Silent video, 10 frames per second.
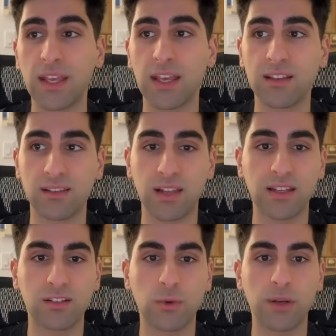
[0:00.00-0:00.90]
His
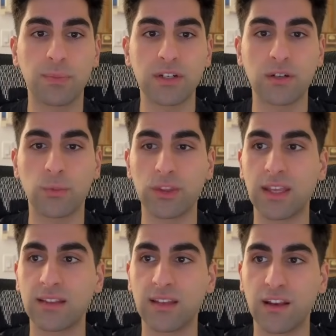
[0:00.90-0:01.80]
light-squared bishop would
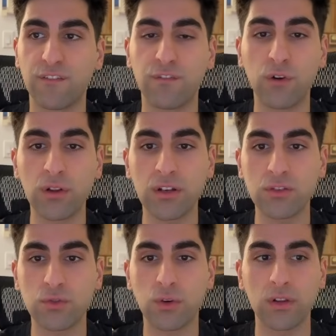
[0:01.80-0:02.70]
then take full
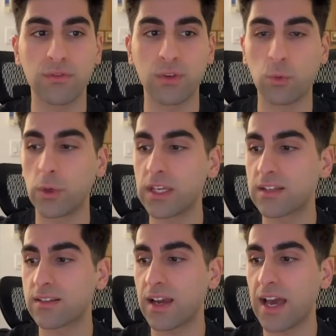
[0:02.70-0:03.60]
control of the
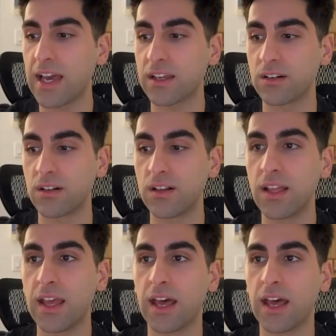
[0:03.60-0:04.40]
weak diagonal,